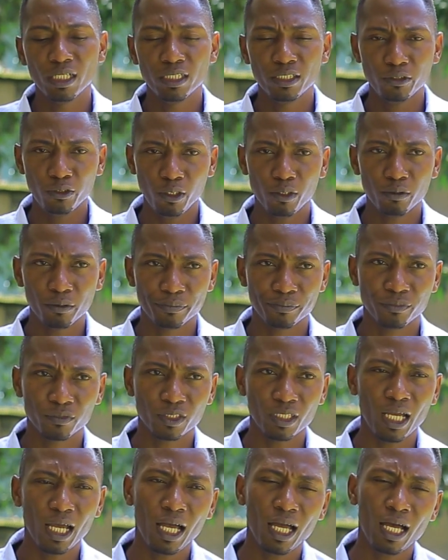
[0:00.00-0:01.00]
So
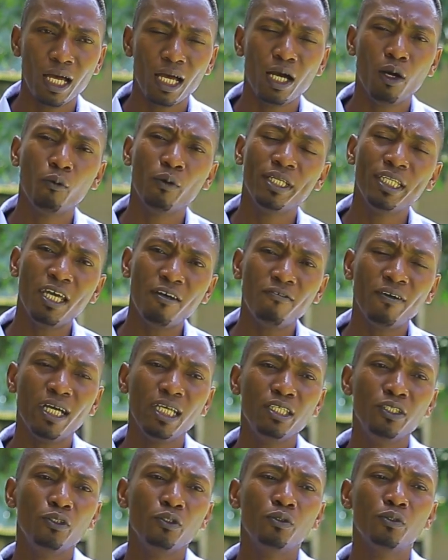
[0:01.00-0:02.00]
whenever
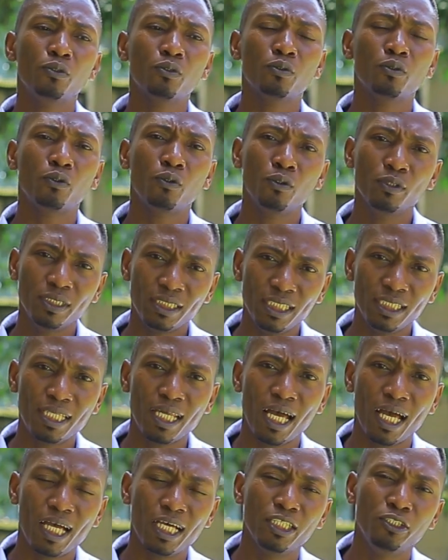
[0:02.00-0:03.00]
you
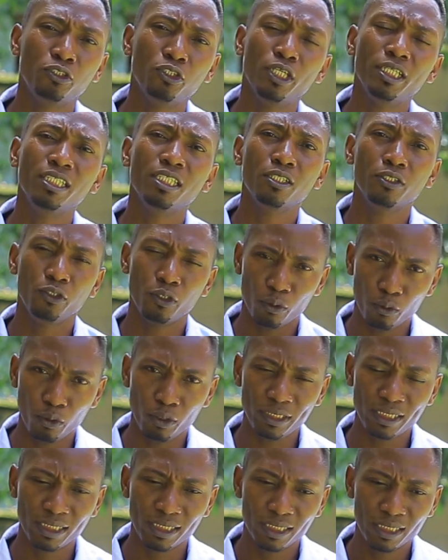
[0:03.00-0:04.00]
consider joining your
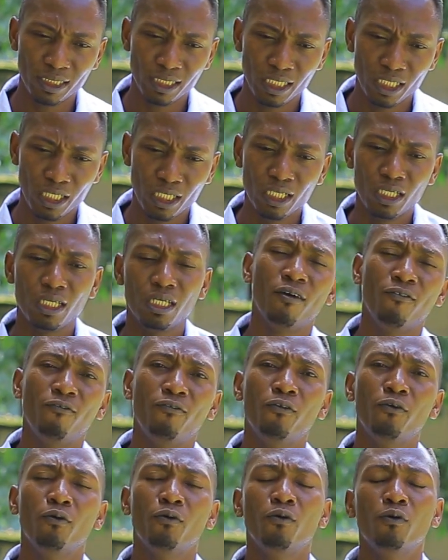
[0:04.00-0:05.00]
goats
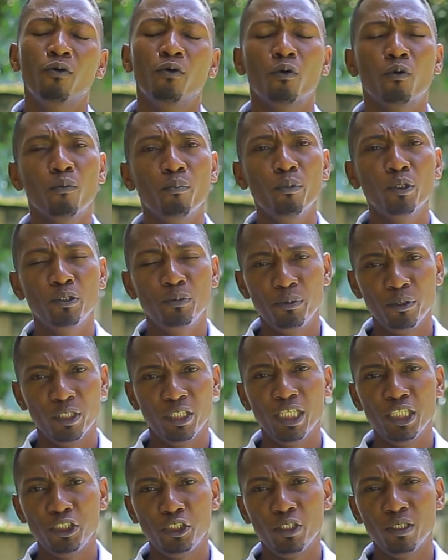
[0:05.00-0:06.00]
for
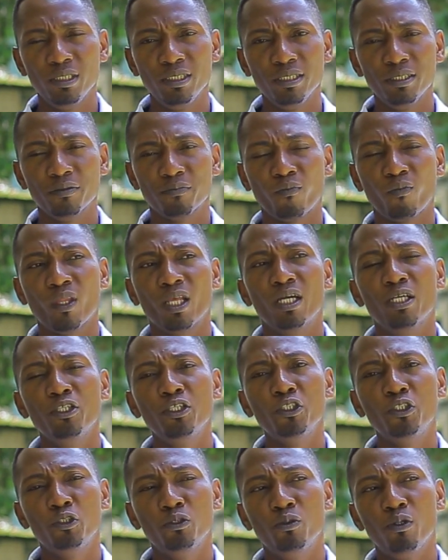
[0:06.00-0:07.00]
multiplication,
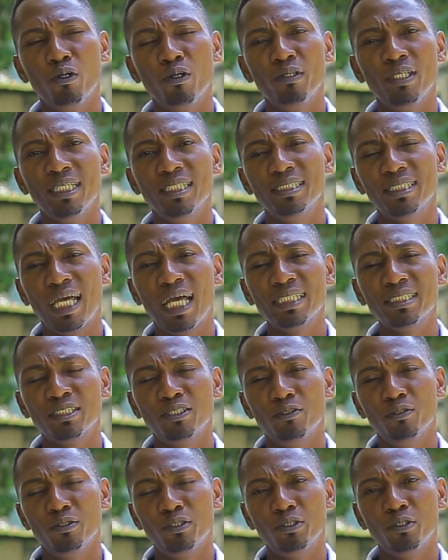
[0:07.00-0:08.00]
you should always ask
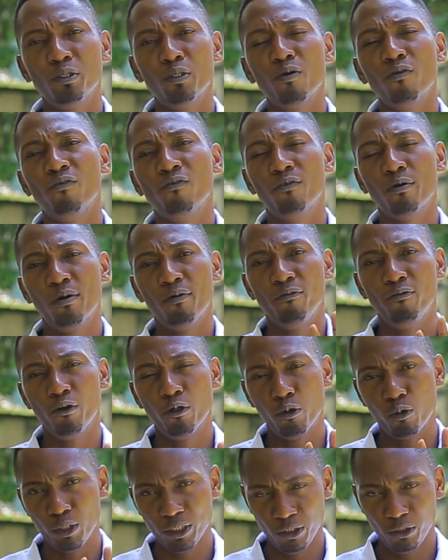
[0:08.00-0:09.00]
yourself 4
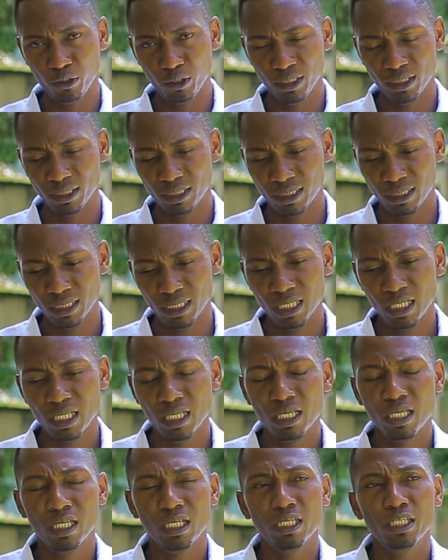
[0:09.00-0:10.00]
questions.
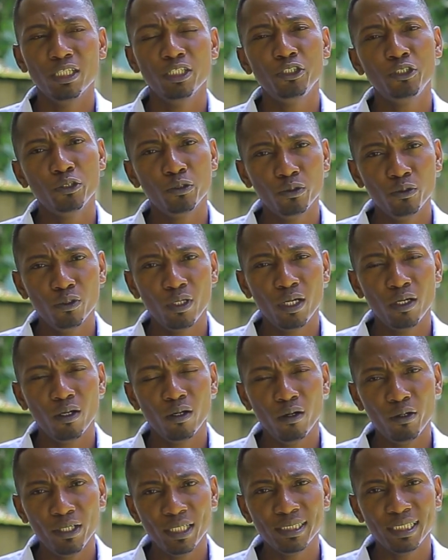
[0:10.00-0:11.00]
You should
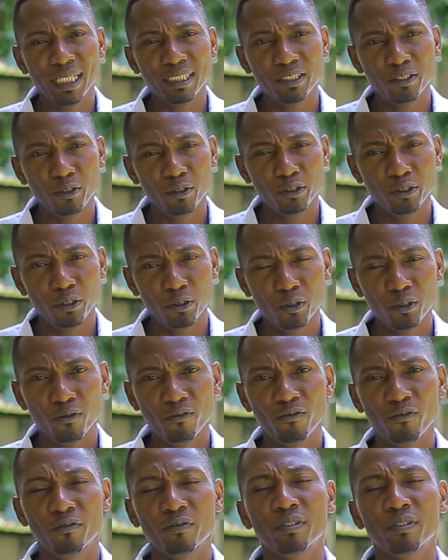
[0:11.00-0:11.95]
always ask yourself